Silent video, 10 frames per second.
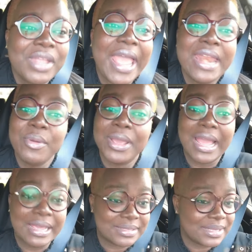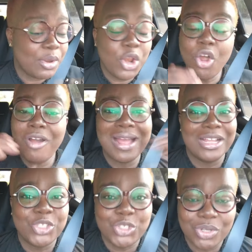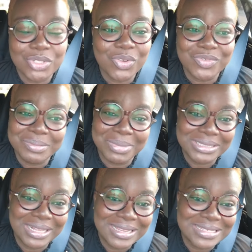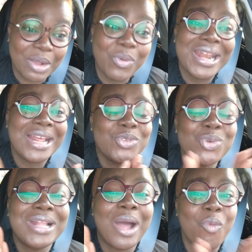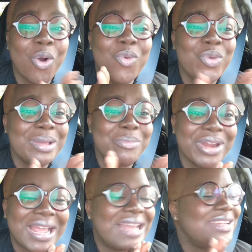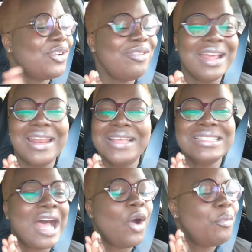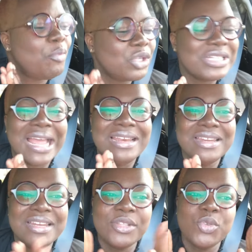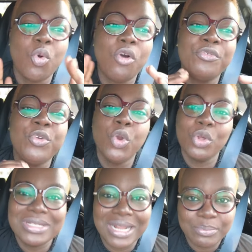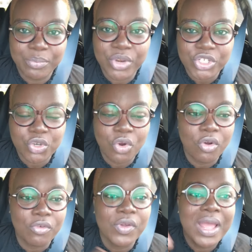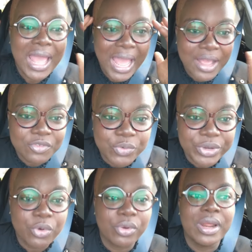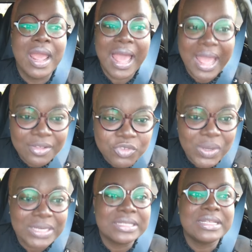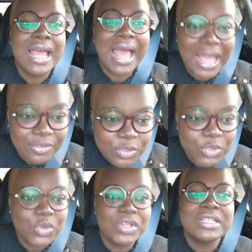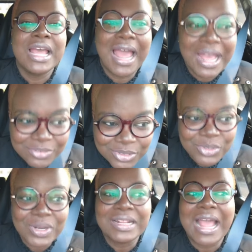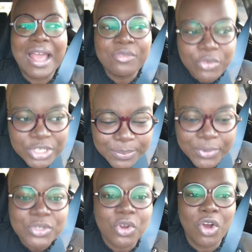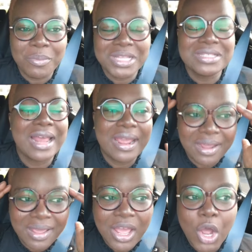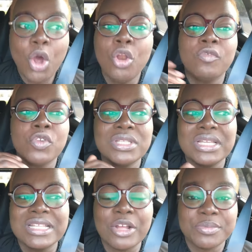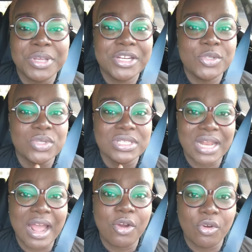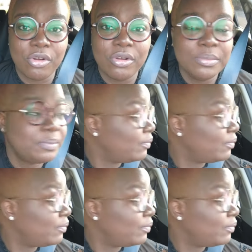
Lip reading: Anyway, guys, long and short of the matter is that when I took that 1 week break, I did not realize how much I needed to offload that pressure of, I have to record, I have to edit, I have to do this, I have to do that, I have to respond to comments, like all of those things I was beginning to slack on.